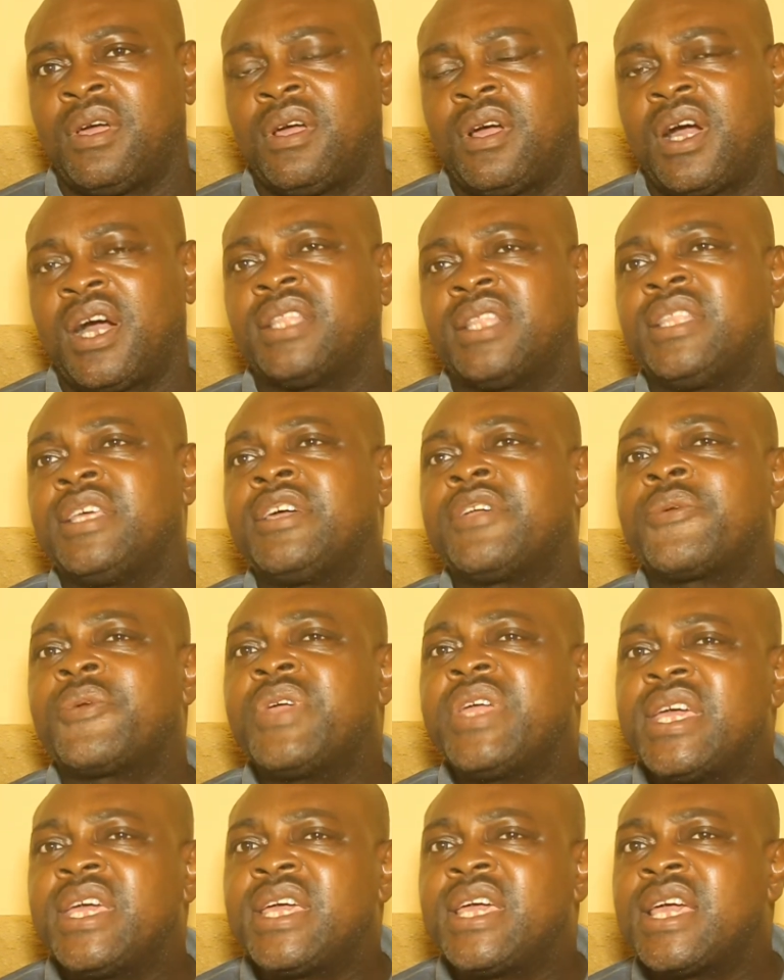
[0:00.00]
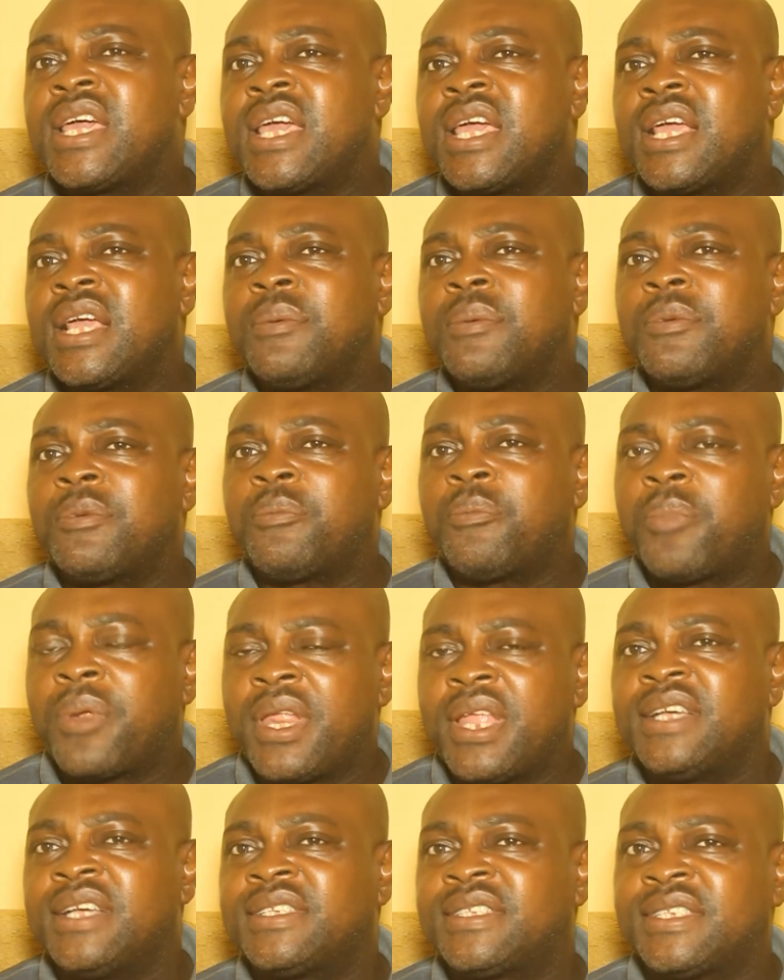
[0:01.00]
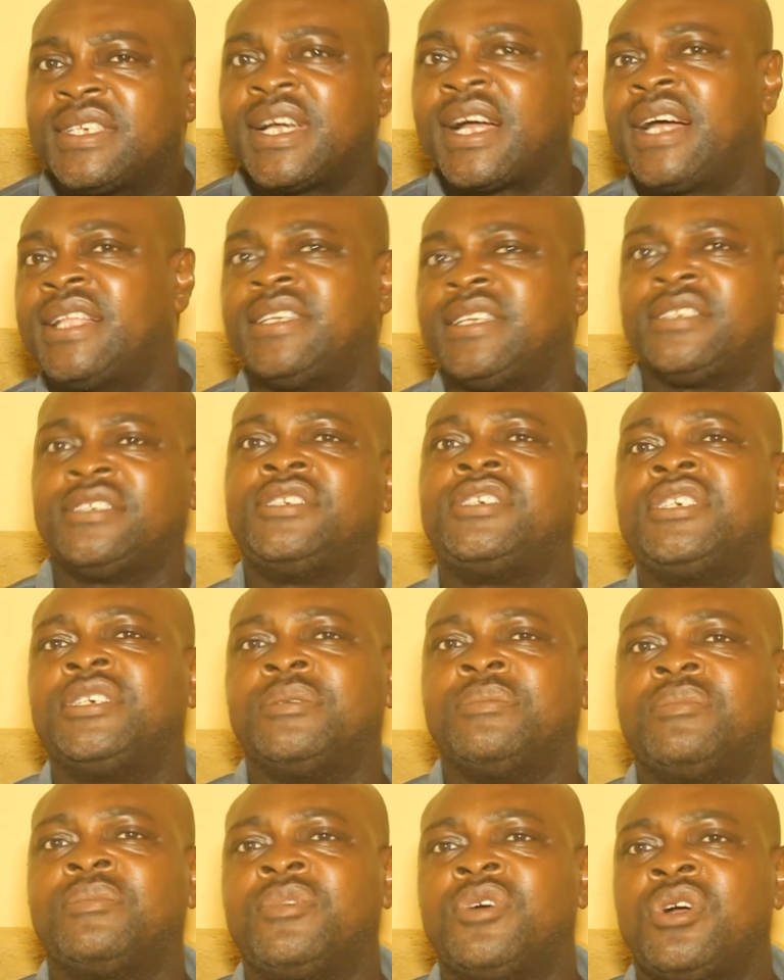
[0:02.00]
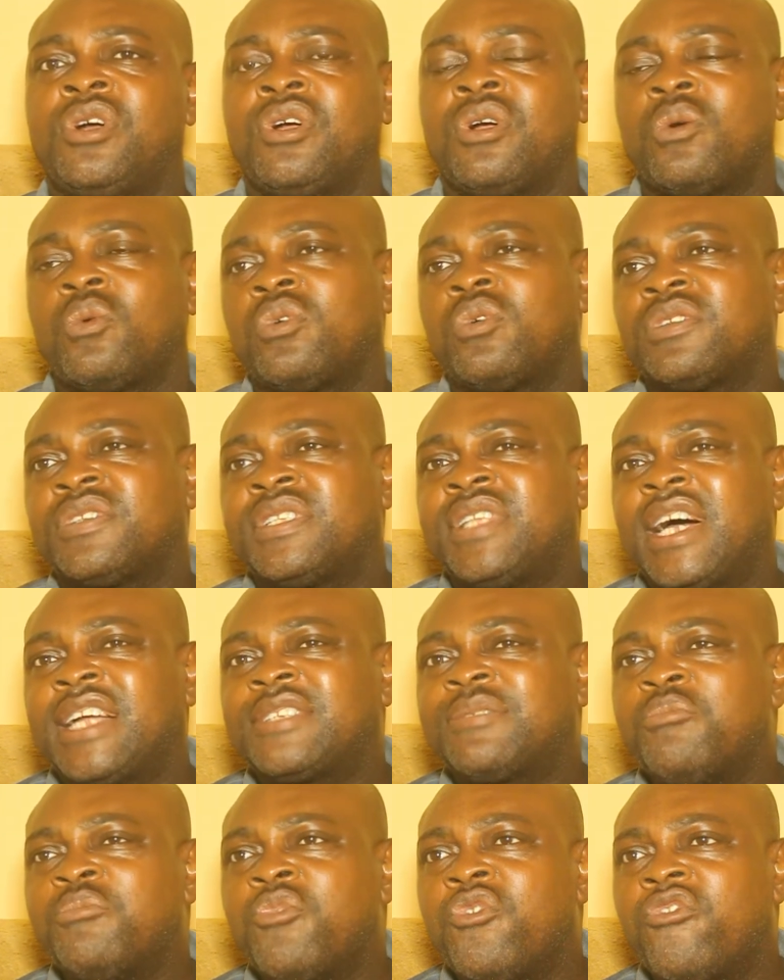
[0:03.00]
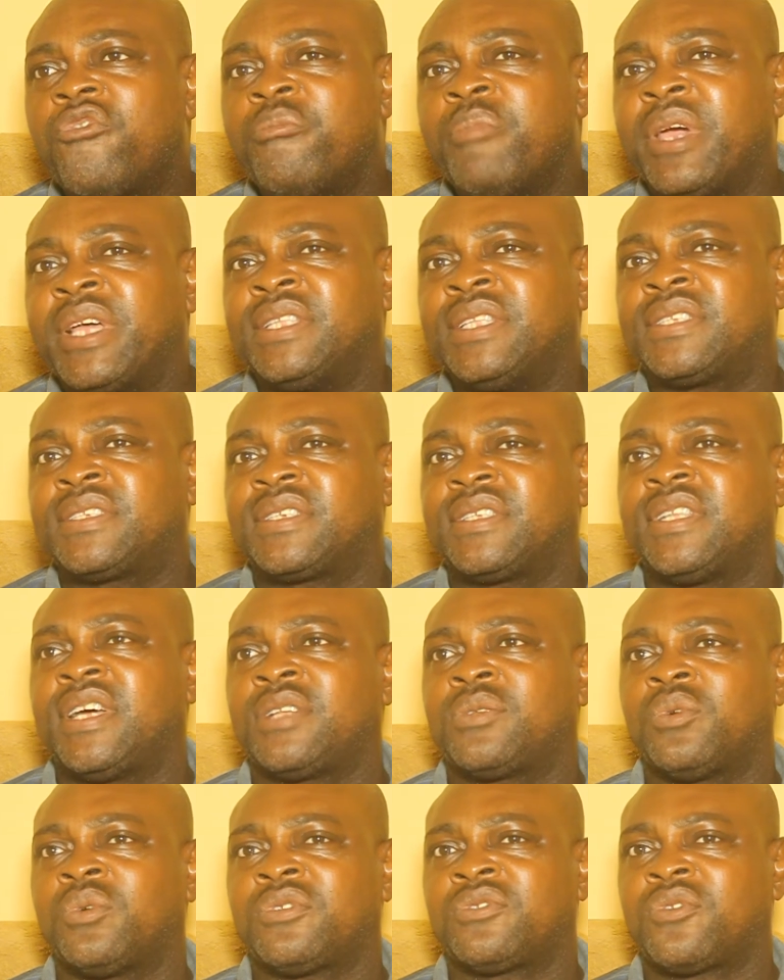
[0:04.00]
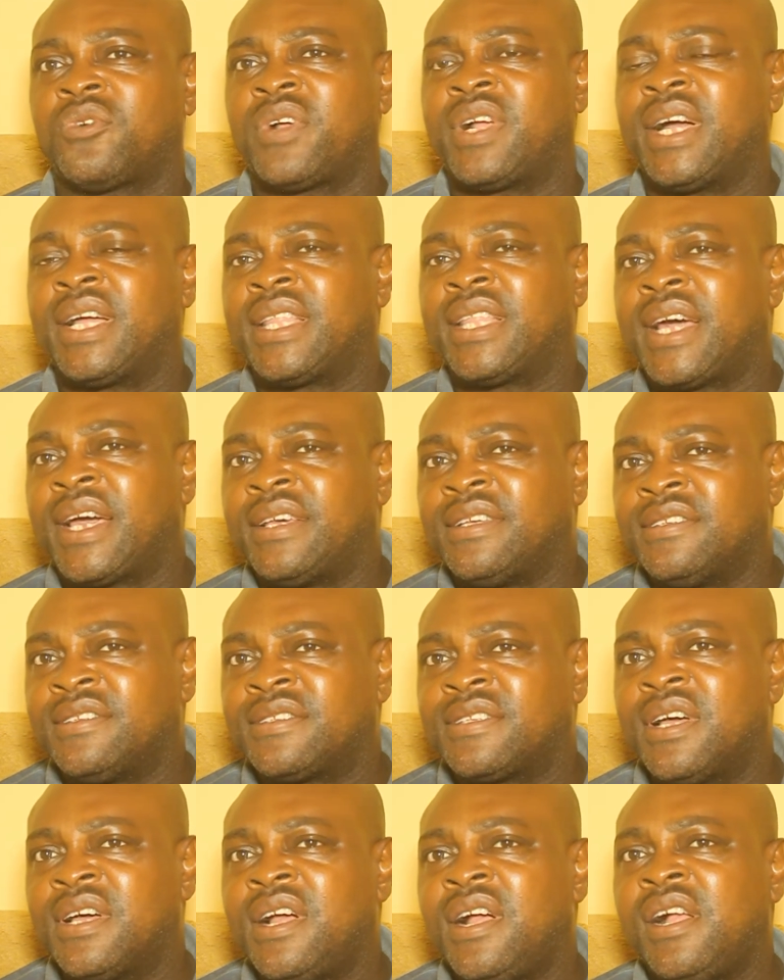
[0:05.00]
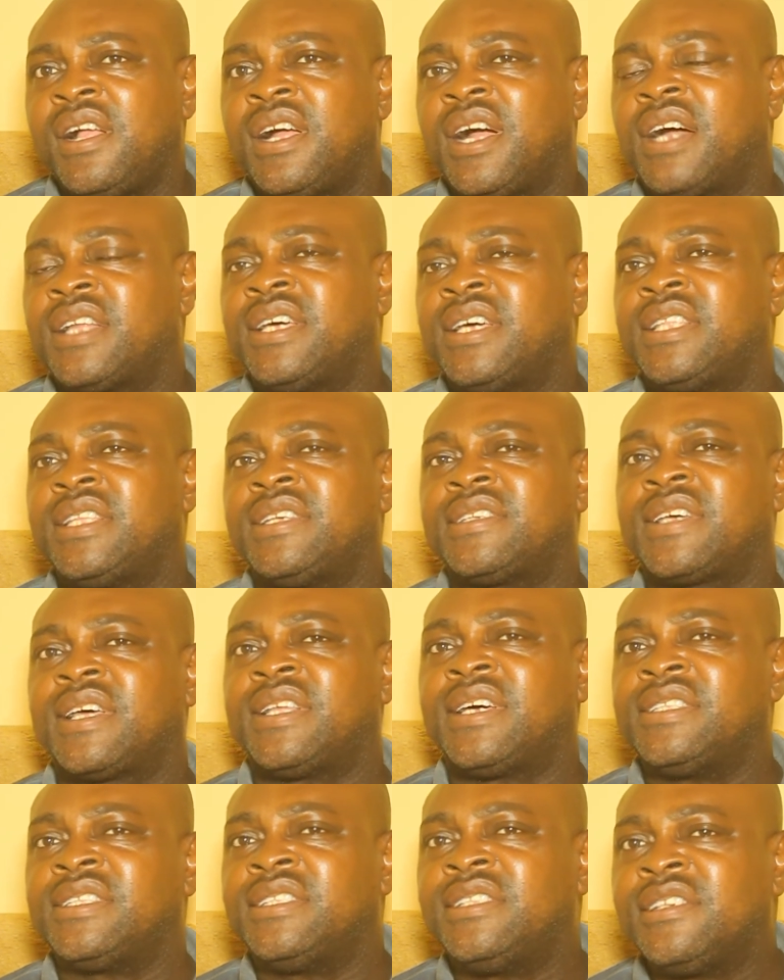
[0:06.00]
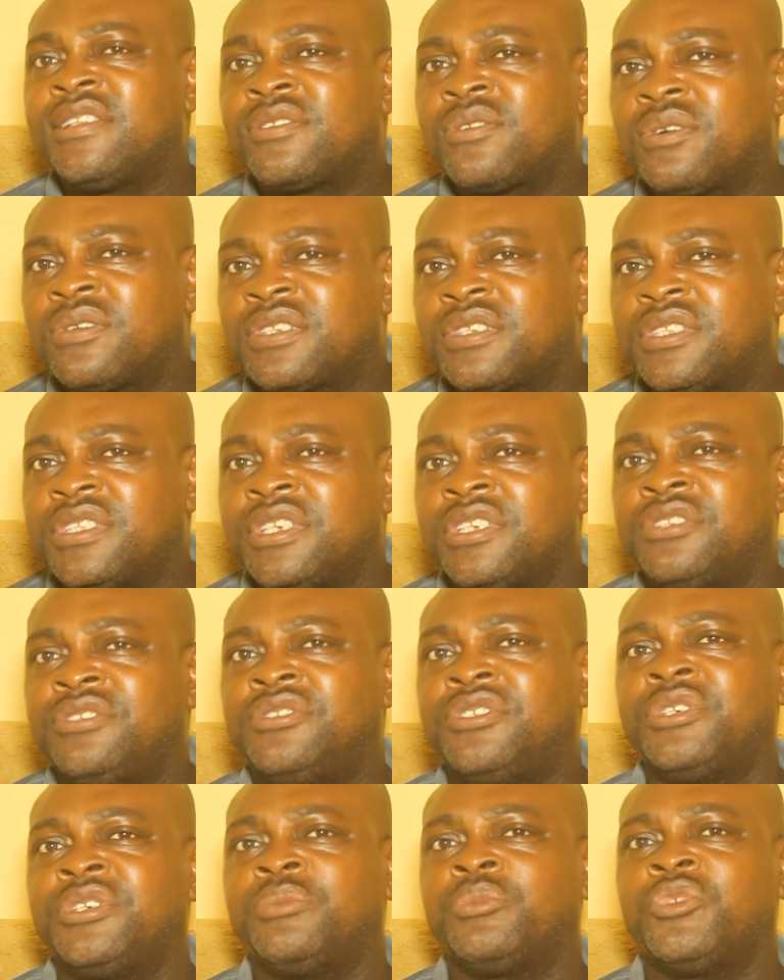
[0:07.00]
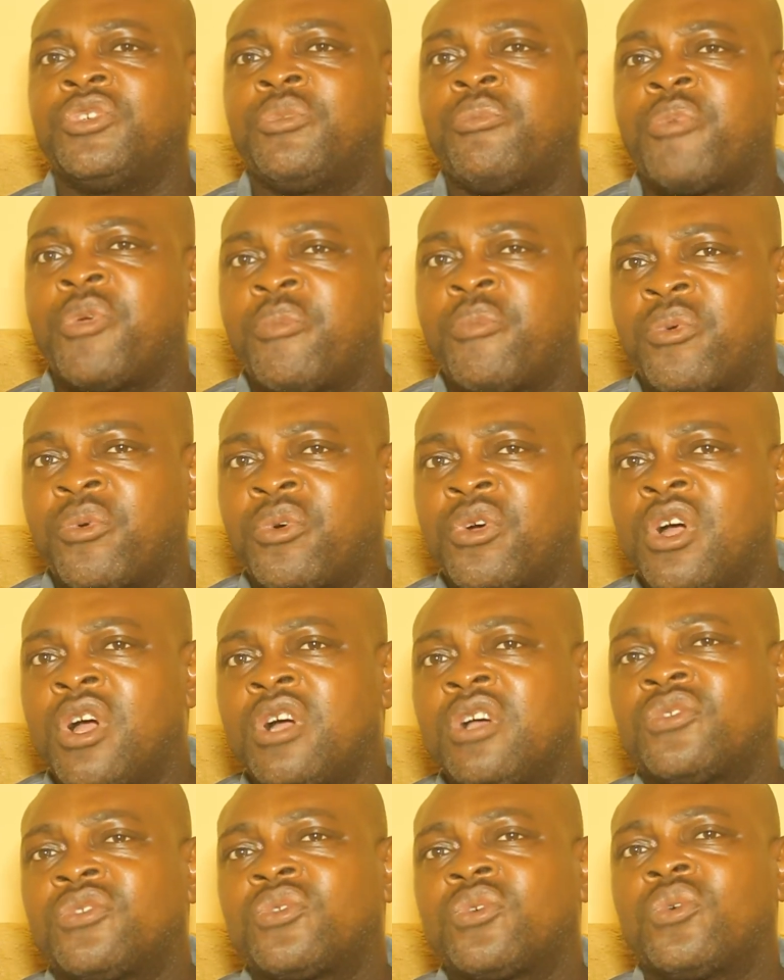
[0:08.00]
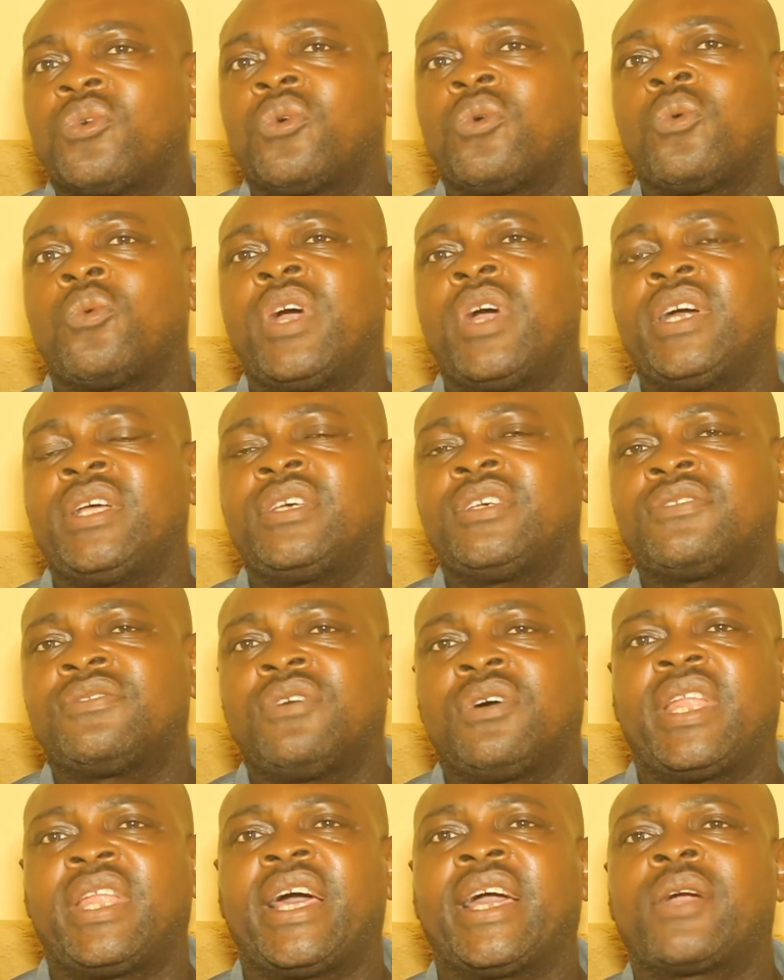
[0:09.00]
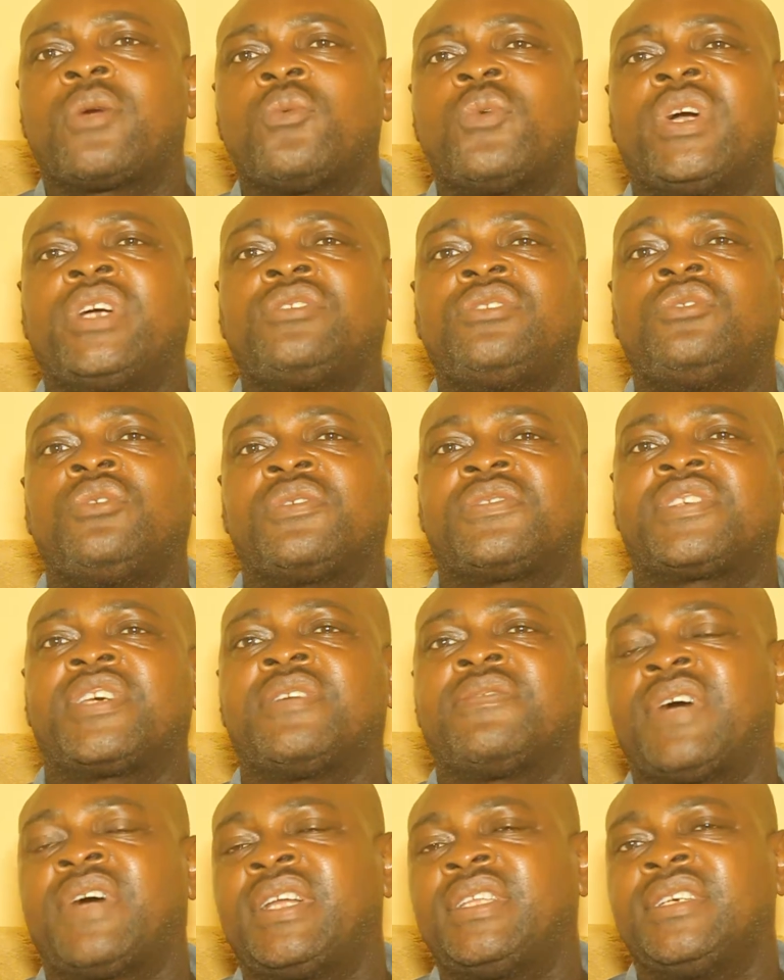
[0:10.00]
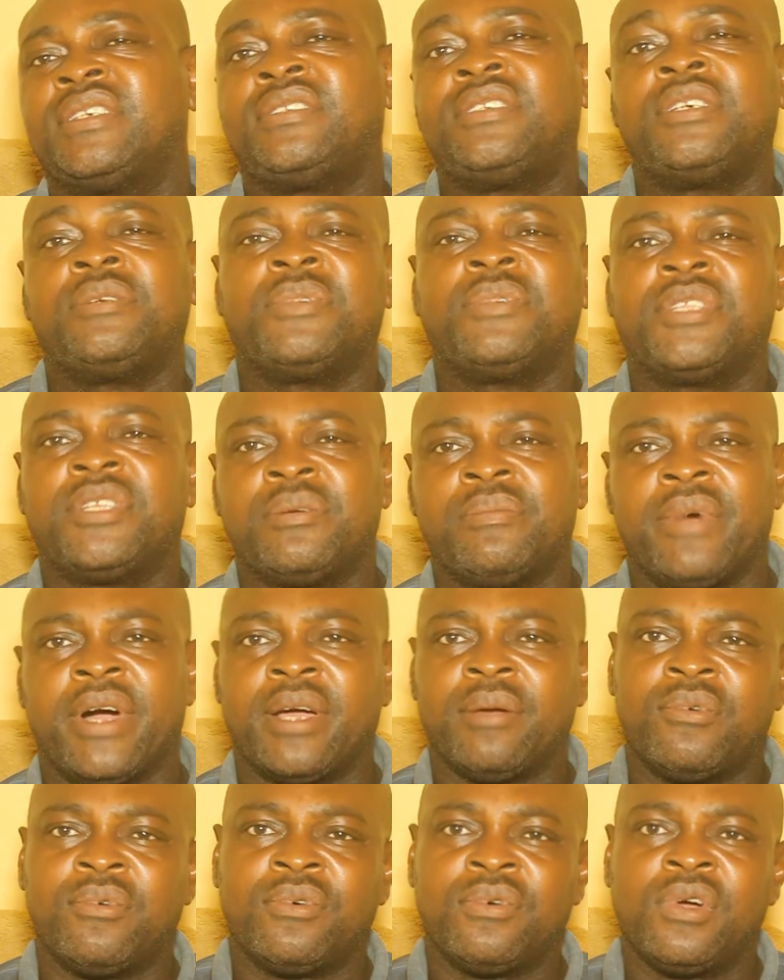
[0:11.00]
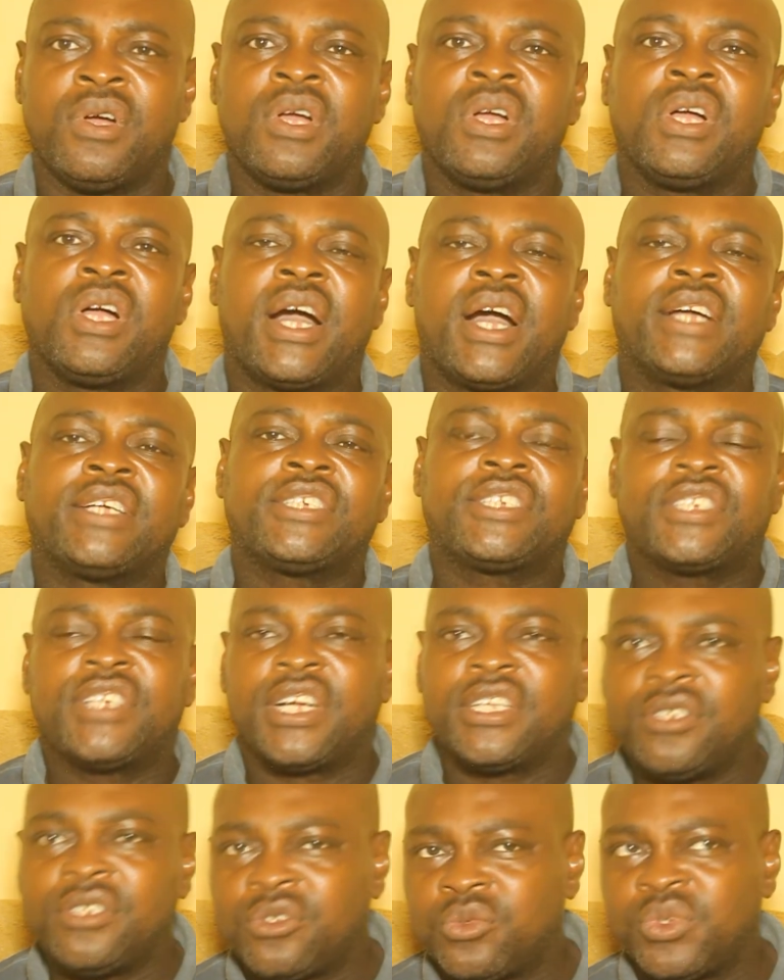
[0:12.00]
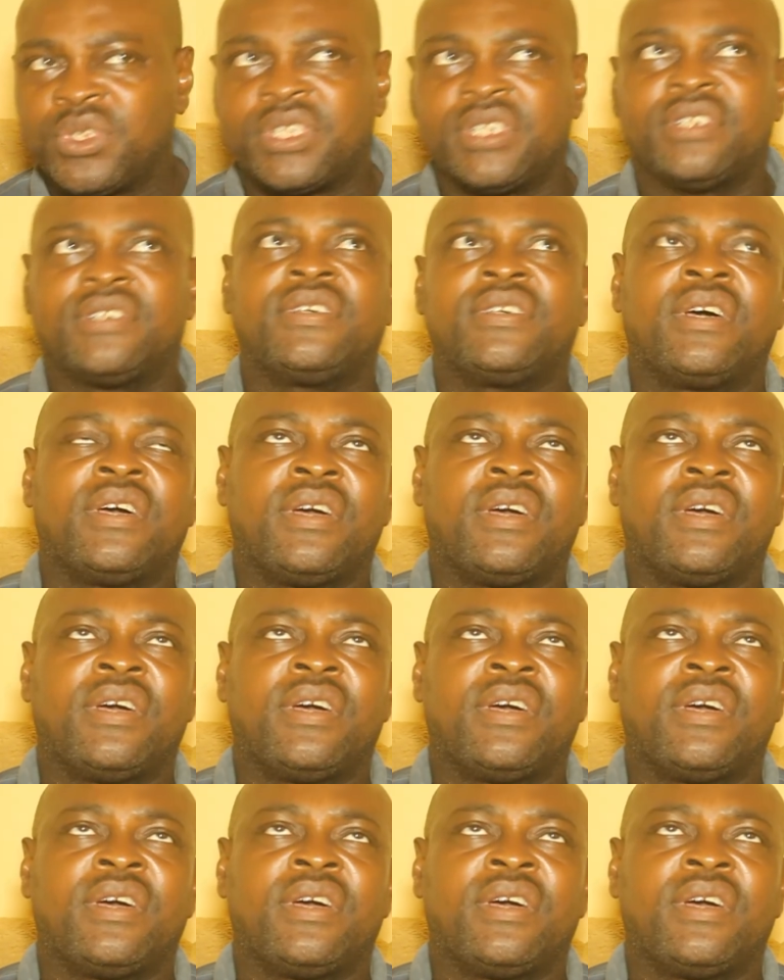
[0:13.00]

And the real place he had the dream was that movement that was organized. And then he started discussing the dream with people. So it's not like when Joseph had a dream in the Bible and shared it with his